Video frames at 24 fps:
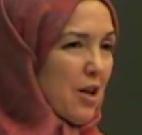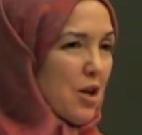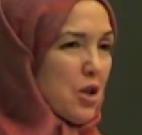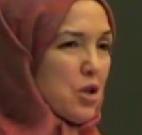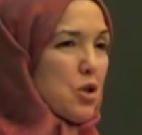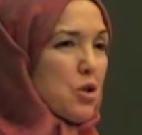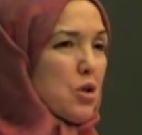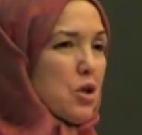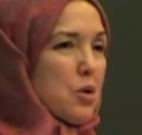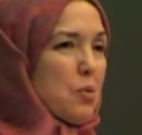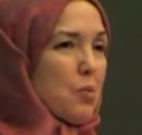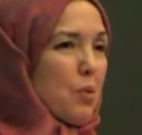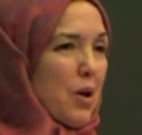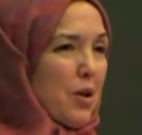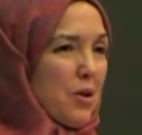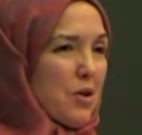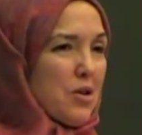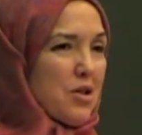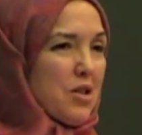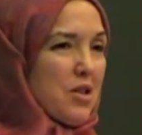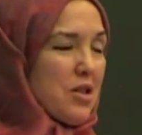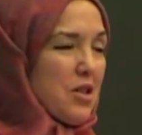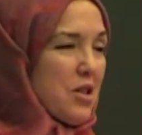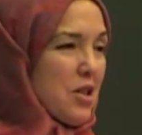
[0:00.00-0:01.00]
Our Jewish
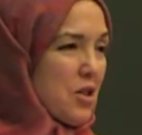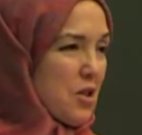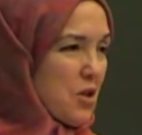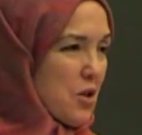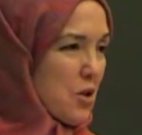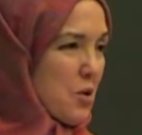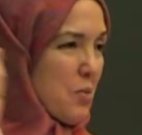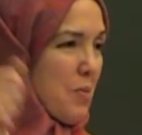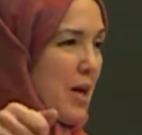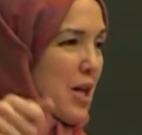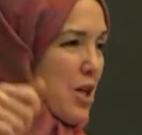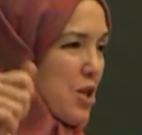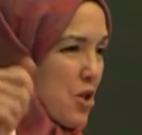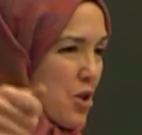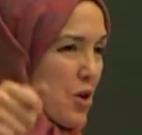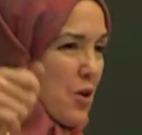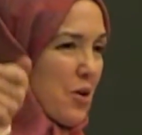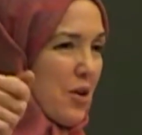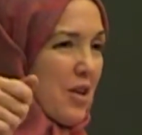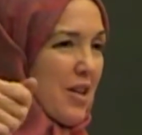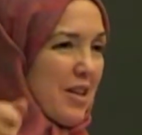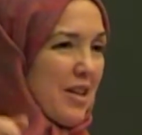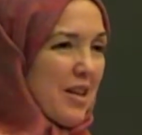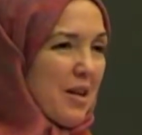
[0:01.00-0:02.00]
brothers and sisters made
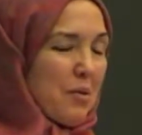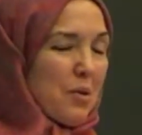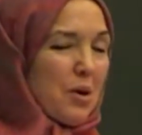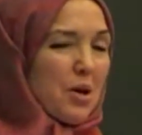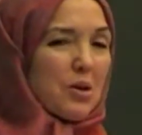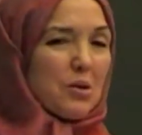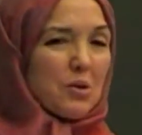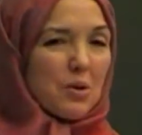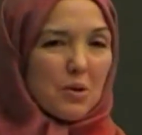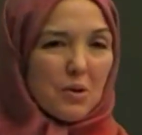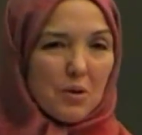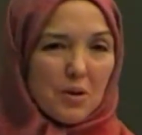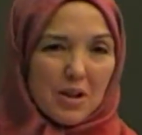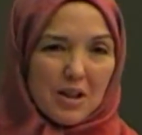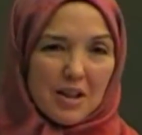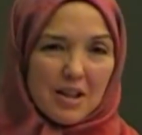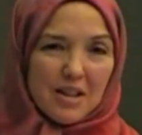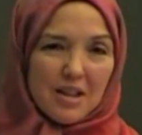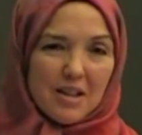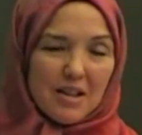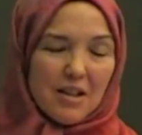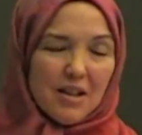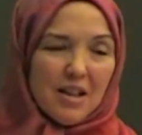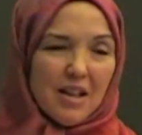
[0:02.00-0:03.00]
sure that they were included
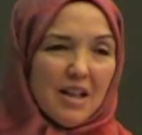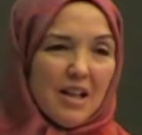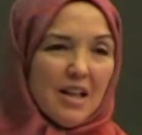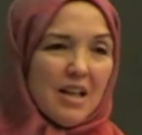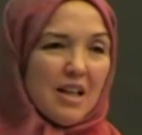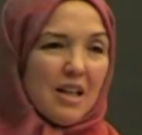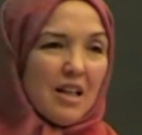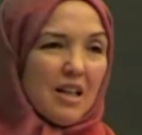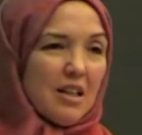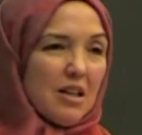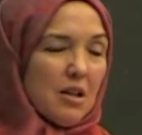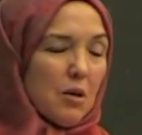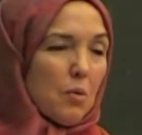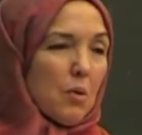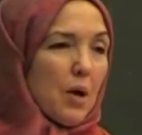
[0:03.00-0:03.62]
in the